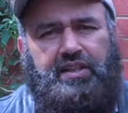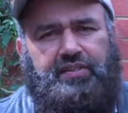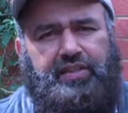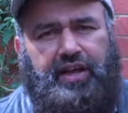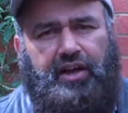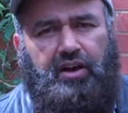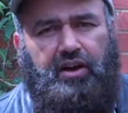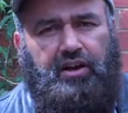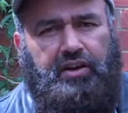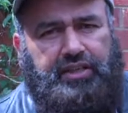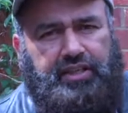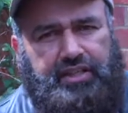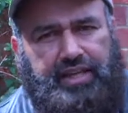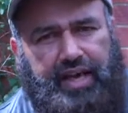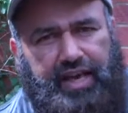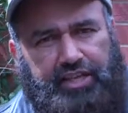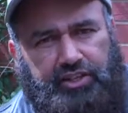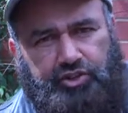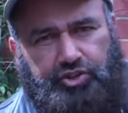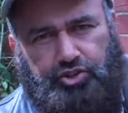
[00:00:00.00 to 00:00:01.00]
that are in
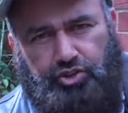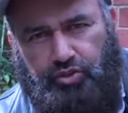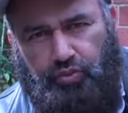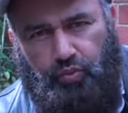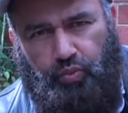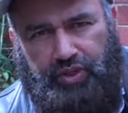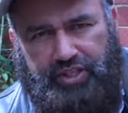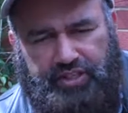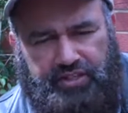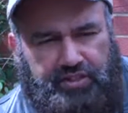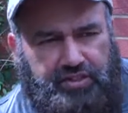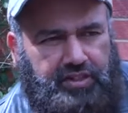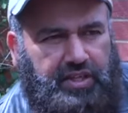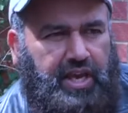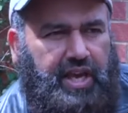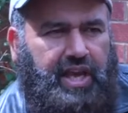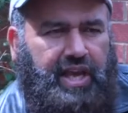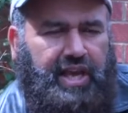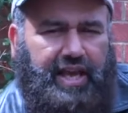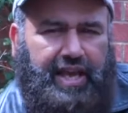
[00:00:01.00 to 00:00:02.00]
ancient wheats,
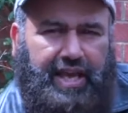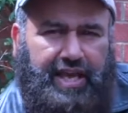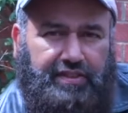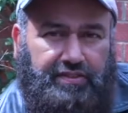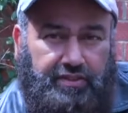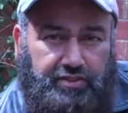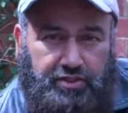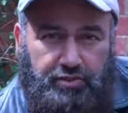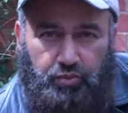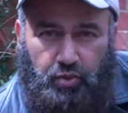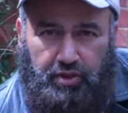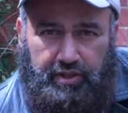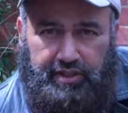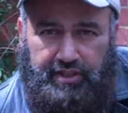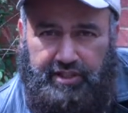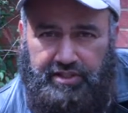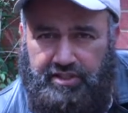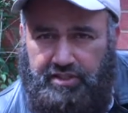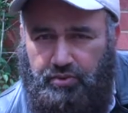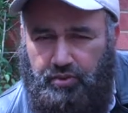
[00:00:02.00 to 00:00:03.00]
and this is what
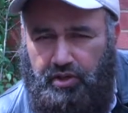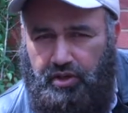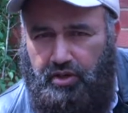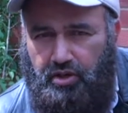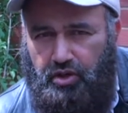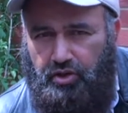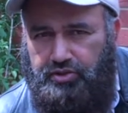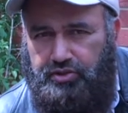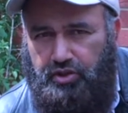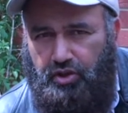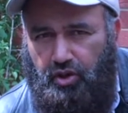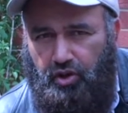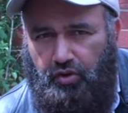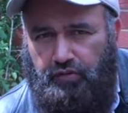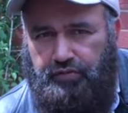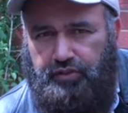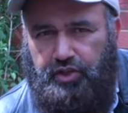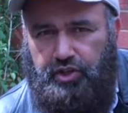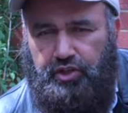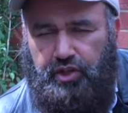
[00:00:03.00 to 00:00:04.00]
leads to a lot
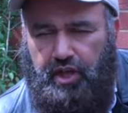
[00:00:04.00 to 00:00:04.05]
of